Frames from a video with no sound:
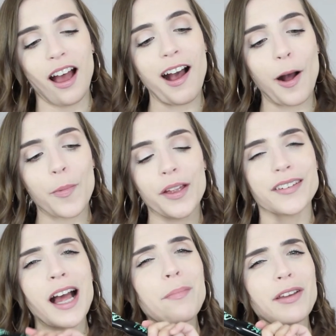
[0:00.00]
um,
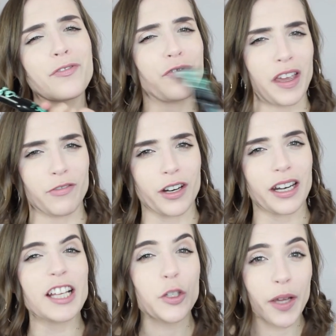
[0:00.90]
not my
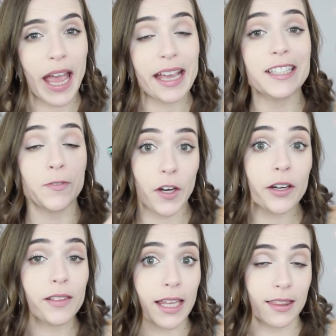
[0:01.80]
favorite. It's okay, it's
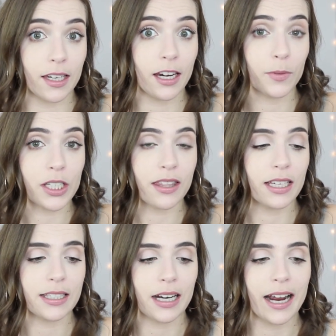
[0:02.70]
very lengthening, which I
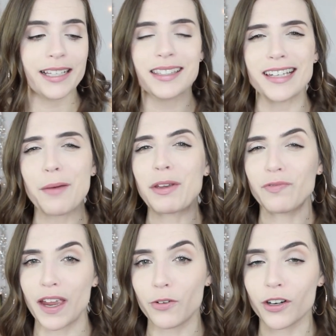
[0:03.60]
think is nice. Not my
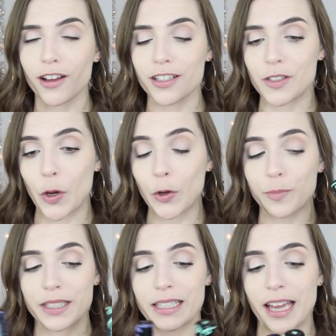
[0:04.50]
favorite on its own,
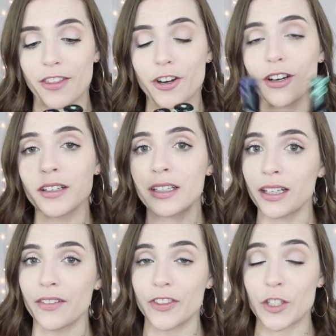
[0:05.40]
but together,
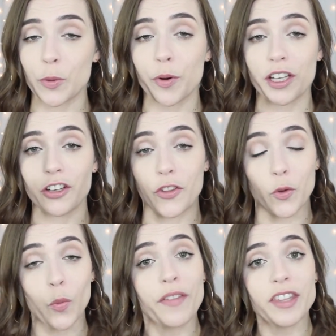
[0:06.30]
these are pretty good.
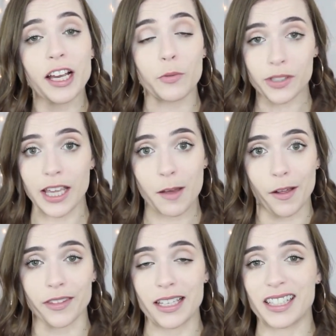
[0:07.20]
The one thing I will say
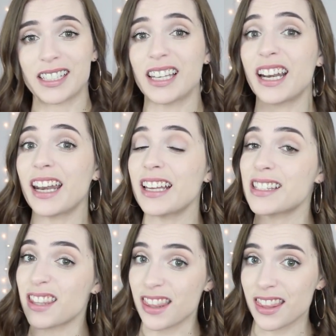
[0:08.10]
about these is that it
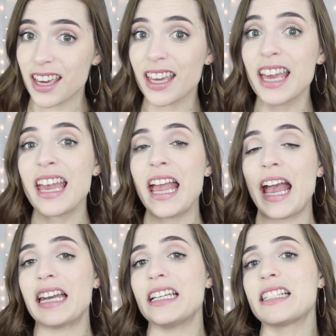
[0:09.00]
is thick
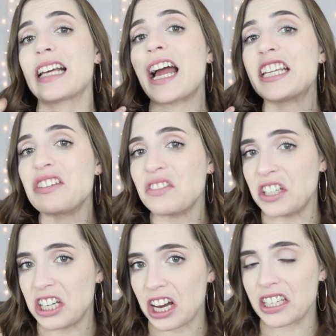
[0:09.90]
and it is kind
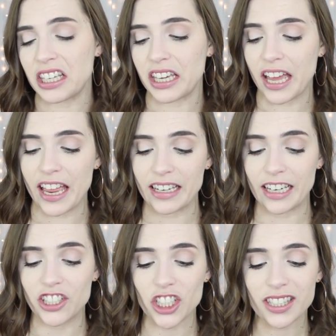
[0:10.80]
of gunky and
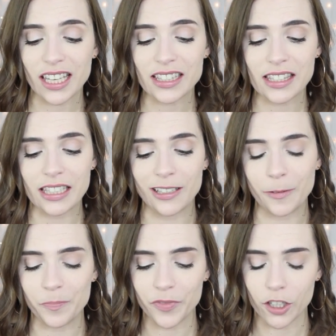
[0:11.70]
it just gets,
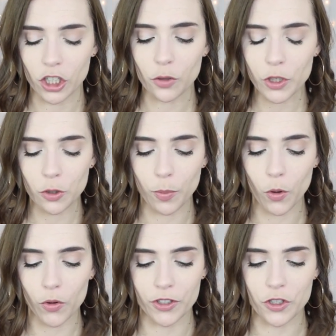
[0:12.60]
you know when you
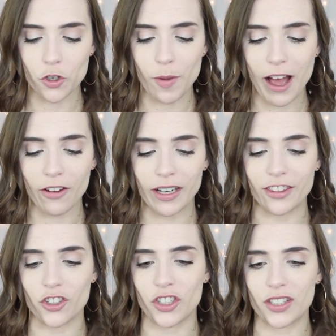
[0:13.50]
pull the tube out and
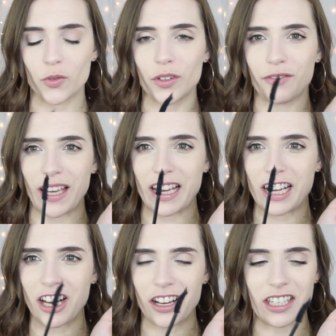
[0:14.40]
there's just sort of
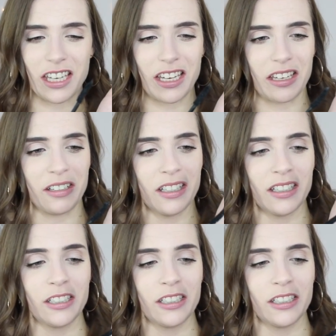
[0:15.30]
like gunky